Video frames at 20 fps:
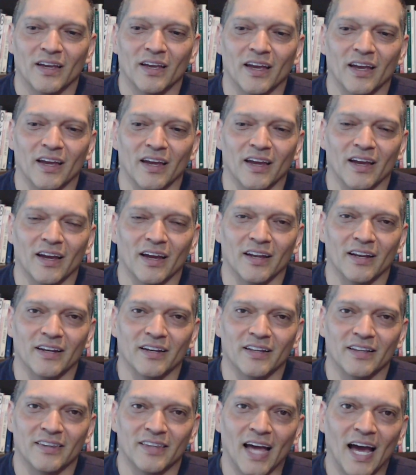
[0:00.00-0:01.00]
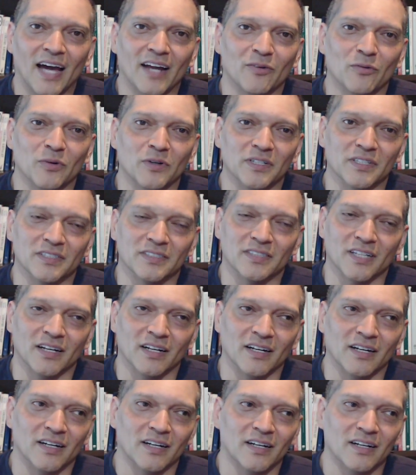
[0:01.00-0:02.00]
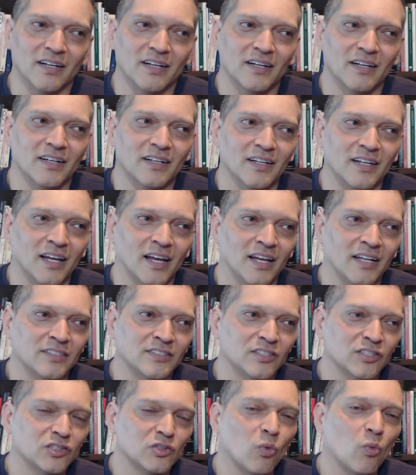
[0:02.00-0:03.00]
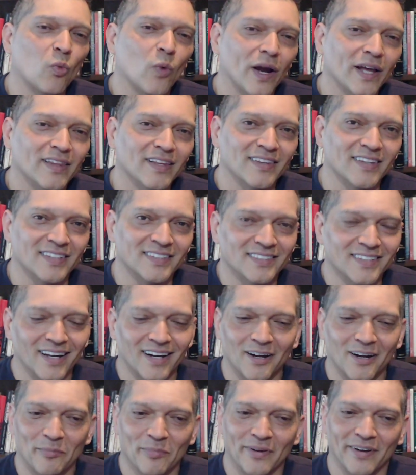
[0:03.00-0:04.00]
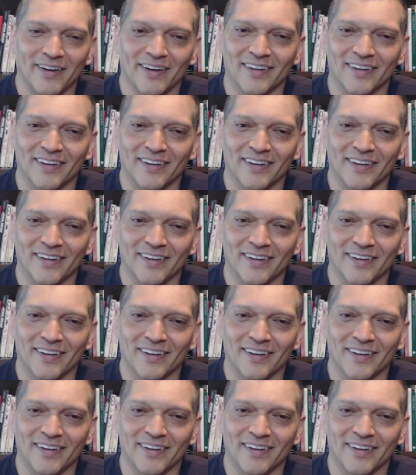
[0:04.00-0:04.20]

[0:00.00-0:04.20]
and that was it's just the way that they set up,